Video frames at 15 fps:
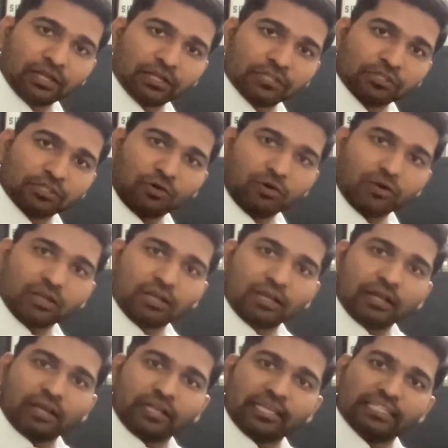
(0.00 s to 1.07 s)
So
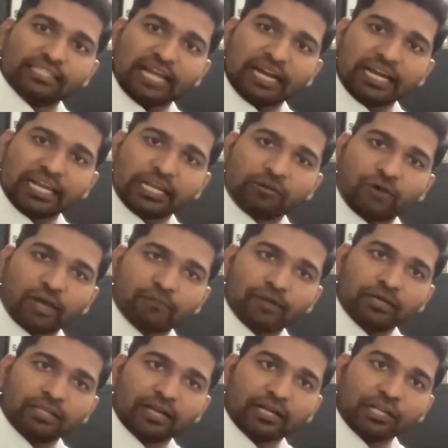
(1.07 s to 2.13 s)
is there any
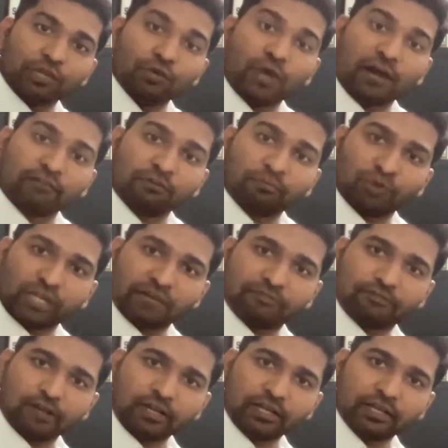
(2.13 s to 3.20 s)
requirement that you have to put
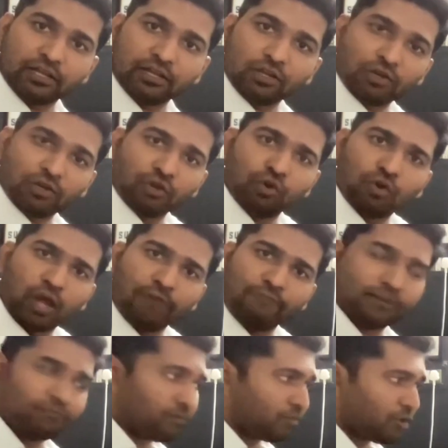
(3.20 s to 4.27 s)
effort? No
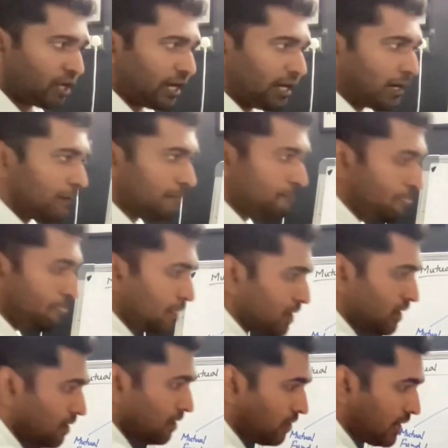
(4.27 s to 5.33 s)
effort from your end.
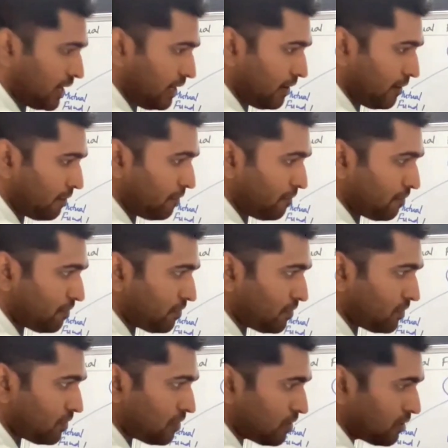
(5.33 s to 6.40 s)
Okay,
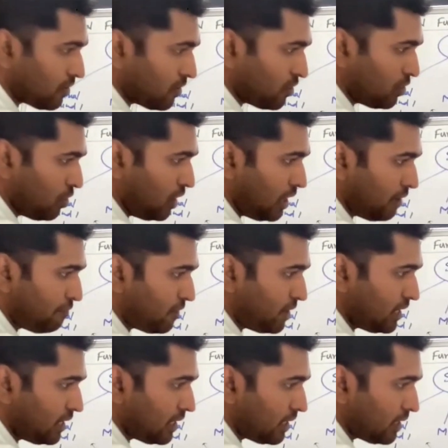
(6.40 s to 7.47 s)
no effort